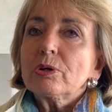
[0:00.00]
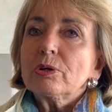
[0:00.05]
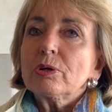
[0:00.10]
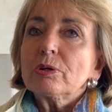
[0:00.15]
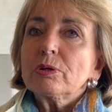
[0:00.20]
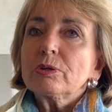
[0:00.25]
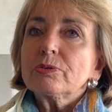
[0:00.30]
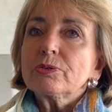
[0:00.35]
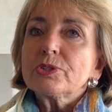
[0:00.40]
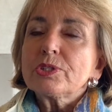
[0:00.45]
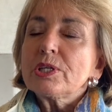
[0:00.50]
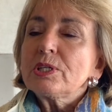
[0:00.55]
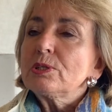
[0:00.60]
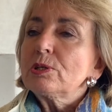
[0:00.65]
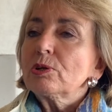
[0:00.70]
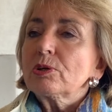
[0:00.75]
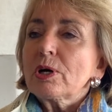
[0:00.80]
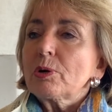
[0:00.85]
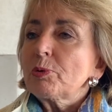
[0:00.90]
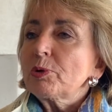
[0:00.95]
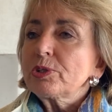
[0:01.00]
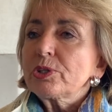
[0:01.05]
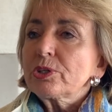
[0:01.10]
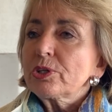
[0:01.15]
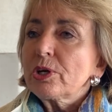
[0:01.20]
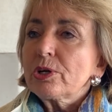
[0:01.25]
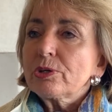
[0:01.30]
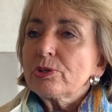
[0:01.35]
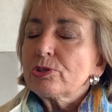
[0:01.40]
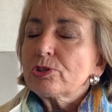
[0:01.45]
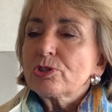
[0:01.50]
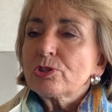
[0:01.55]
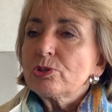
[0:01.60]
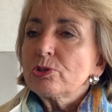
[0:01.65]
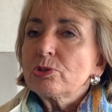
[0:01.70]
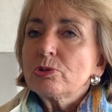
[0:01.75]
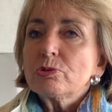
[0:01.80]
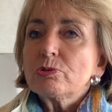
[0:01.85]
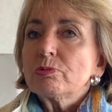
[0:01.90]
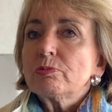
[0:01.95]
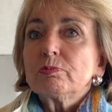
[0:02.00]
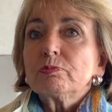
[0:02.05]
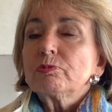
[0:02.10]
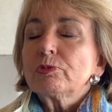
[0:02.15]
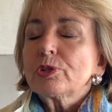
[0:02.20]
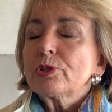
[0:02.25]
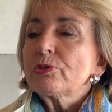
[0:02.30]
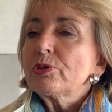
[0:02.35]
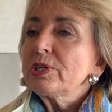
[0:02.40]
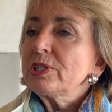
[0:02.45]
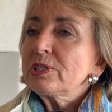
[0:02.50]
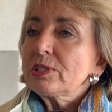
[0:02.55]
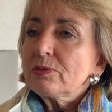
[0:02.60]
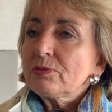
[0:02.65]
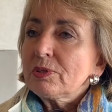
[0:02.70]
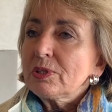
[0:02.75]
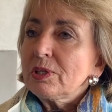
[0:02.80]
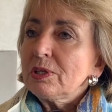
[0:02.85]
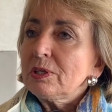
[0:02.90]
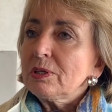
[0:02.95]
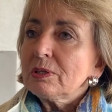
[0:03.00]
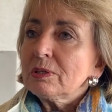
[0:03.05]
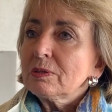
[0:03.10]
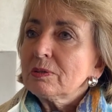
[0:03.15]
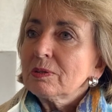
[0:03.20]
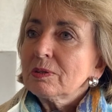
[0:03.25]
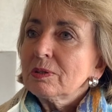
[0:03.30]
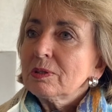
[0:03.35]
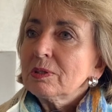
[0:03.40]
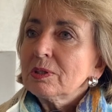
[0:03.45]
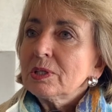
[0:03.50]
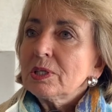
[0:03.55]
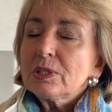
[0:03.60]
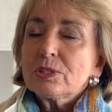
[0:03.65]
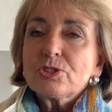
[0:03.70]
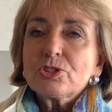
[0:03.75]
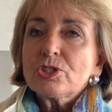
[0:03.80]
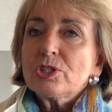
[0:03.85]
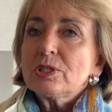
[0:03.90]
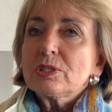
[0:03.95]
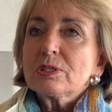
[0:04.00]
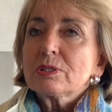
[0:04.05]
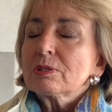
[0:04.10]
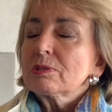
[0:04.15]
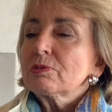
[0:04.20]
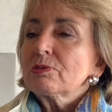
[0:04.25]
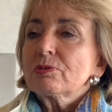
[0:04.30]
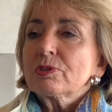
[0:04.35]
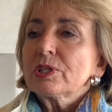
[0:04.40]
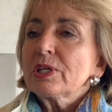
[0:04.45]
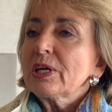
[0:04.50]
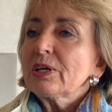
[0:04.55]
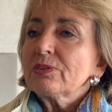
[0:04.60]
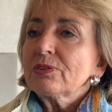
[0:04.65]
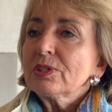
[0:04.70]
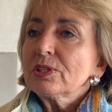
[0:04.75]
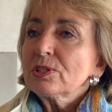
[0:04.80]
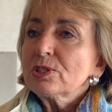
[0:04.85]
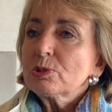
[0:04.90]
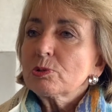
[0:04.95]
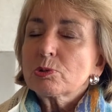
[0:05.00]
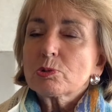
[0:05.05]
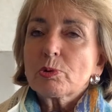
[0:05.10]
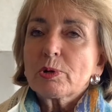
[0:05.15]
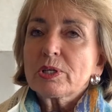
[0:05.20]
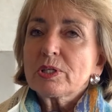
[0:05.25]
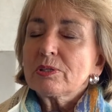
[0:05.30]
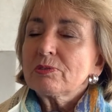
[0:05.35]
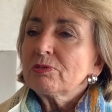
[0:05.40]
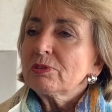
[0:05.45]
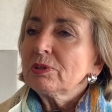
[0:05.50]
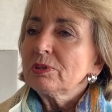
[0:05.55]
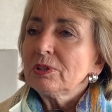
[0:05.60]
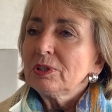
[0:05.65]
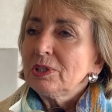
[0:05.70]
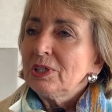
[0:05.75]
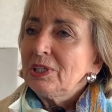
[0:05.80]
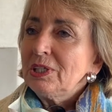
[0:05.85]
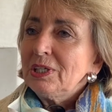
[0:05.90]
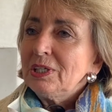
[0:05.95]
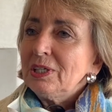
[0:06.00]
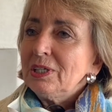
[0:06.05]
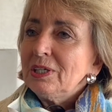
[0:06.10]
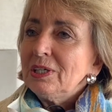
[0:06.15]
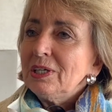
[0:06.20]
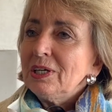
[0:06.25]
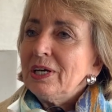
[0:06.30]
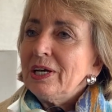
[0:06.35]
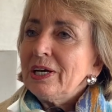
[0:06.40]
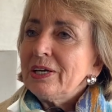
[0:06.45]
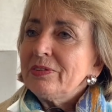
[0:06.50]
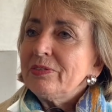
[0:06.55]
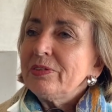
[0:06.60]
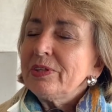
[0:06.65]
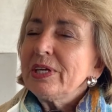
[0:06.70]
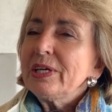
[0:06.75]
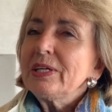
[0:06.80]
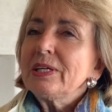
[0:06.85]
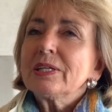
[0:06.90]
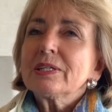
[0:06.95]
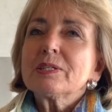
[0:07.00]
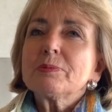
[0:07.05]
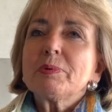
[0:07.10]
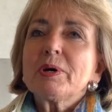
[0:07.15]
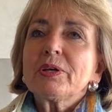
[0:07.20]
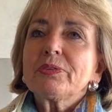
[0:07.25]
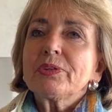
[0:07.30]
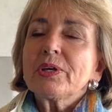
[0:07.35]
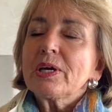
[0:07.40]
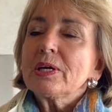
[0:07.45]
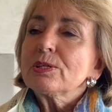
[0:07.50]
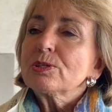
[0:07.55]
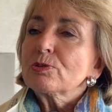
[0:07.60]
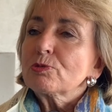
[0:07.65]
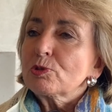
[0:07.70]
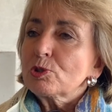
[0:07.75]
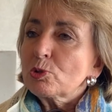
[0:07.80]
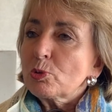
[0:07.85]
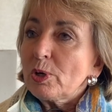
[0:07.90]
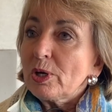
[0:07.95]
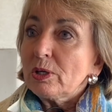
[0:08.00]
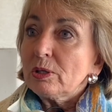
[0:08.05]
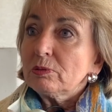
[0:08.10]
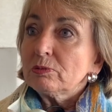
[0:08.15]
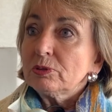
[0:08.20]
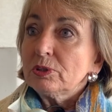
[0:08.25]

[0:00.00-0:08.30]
said, look, I want to coach you for the rest of the year. And she did it for nothing. She was wonderful. And then at about the age of 12,